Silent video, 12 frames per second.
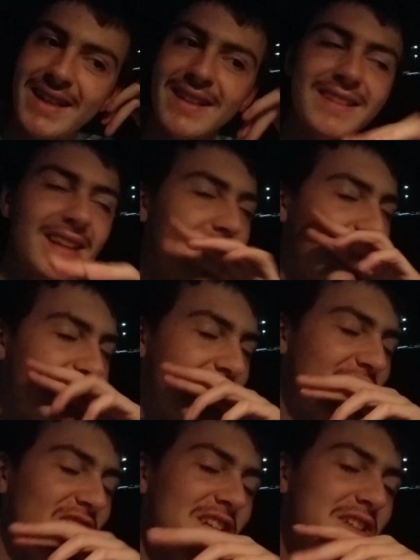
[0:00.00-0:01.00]
Now that this
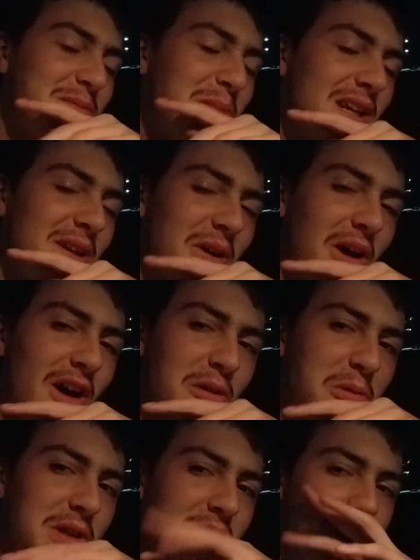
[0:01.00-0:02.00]
video is made all
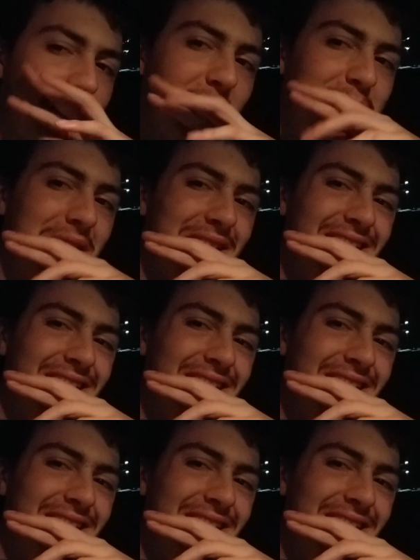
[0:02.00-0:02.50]
awkward and creepy,